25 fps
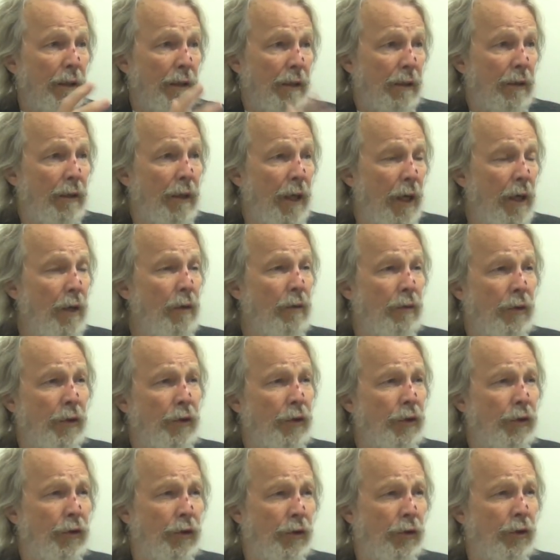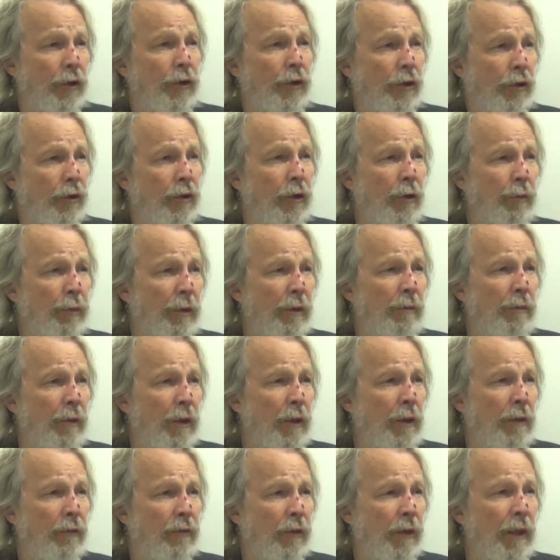know this is a stupid
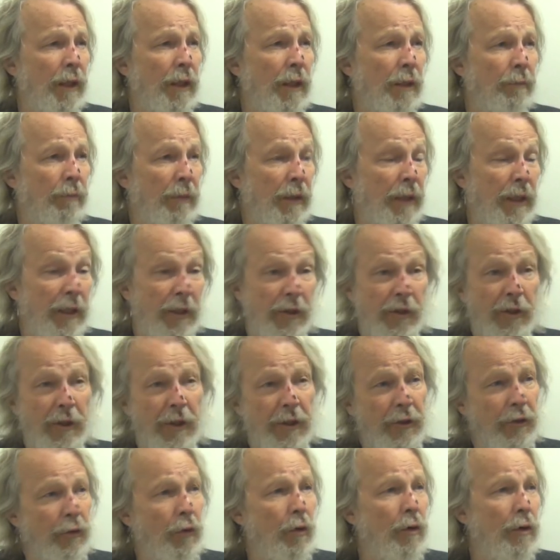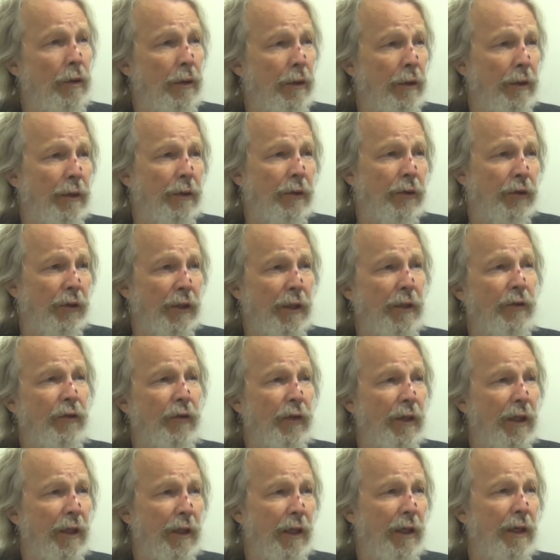move. That but Inslee's ordered it. C.
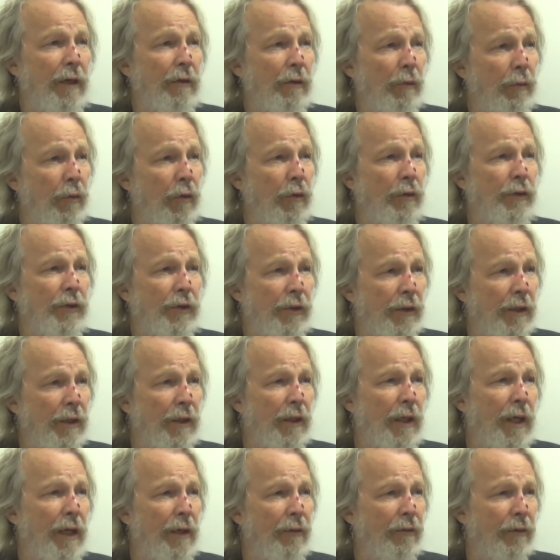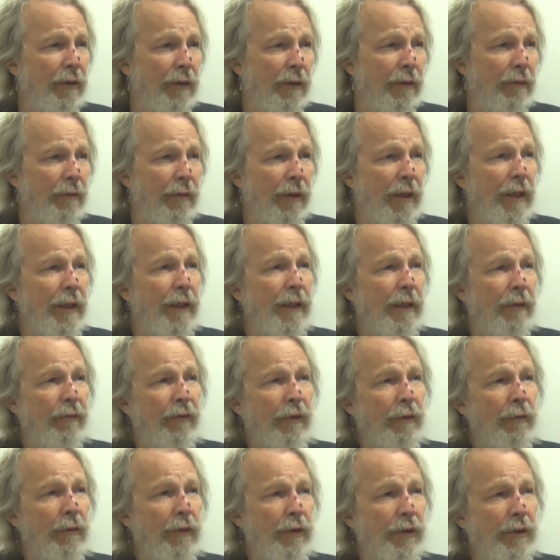Sinclair reports to the governor, right? If
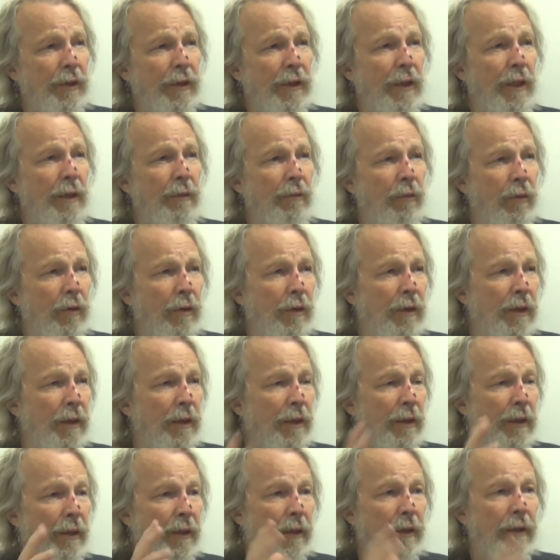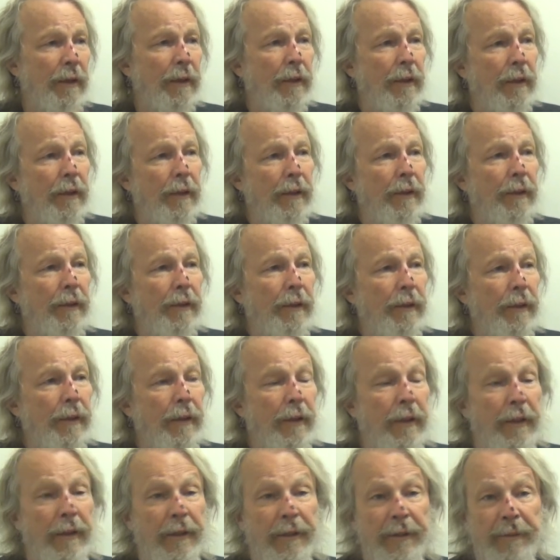he wants to keep working,
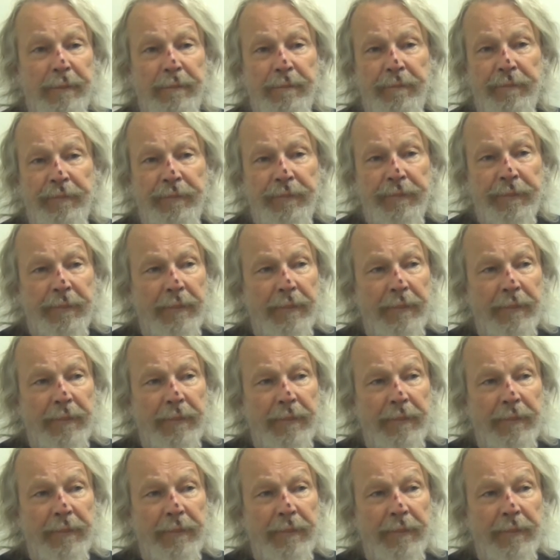um,